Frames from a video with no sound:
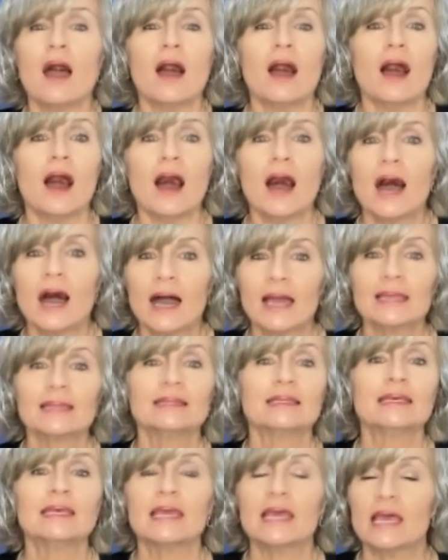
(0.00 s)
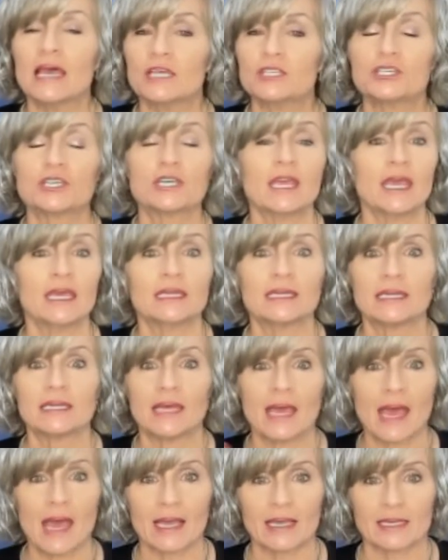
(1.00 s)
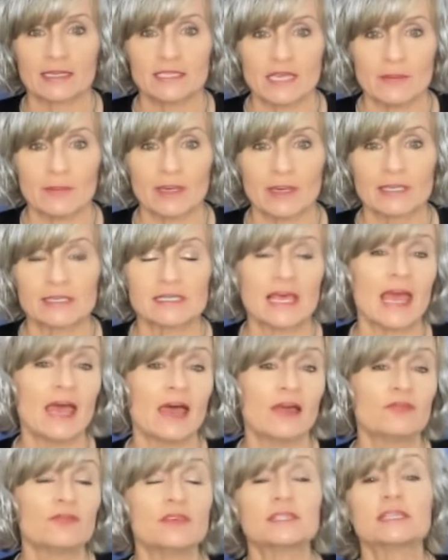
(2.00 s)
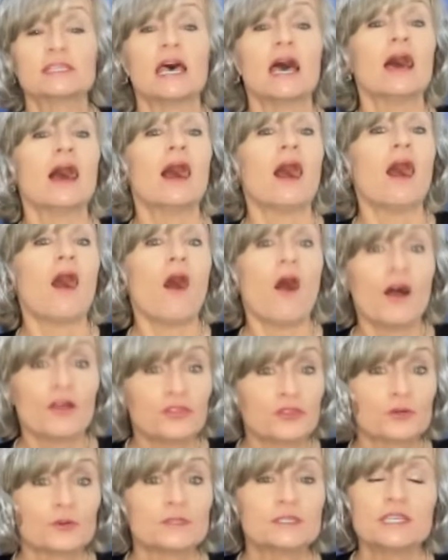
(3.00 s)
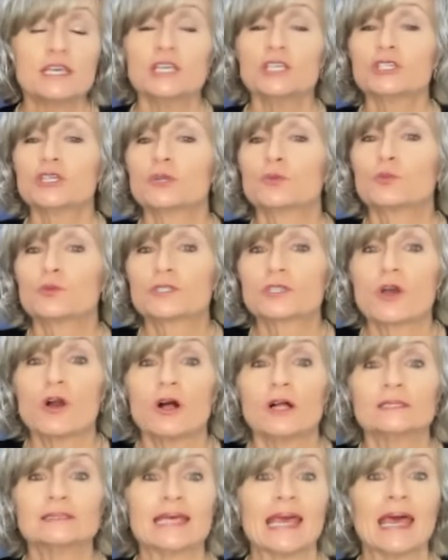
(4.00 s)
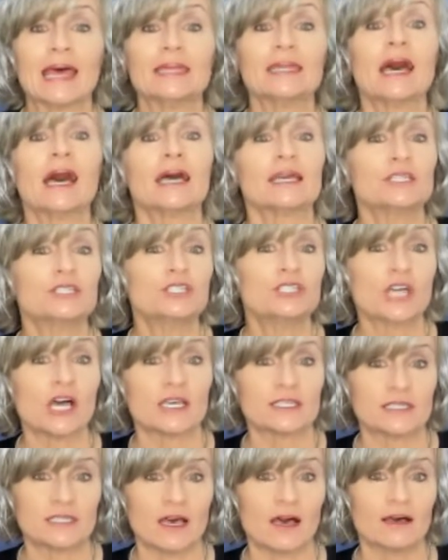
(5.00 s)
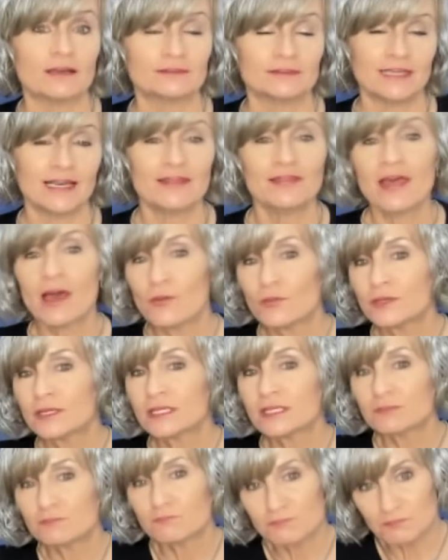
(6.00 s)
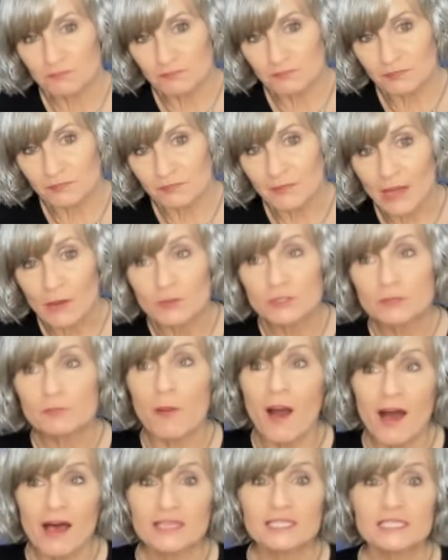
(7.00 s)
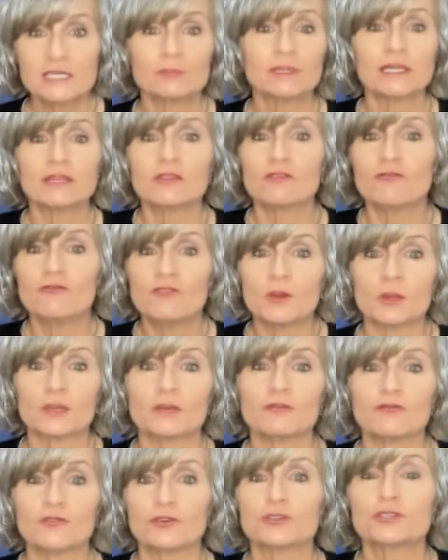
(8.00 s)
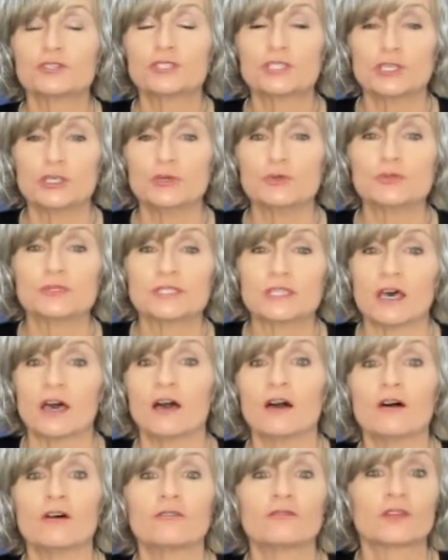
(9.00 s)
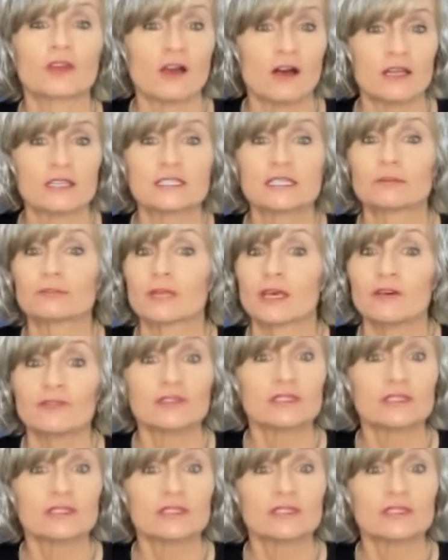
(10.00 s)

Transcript: highly educated academics. And this authorization was called an ijaza. And that was possibly the very first use of the concept of a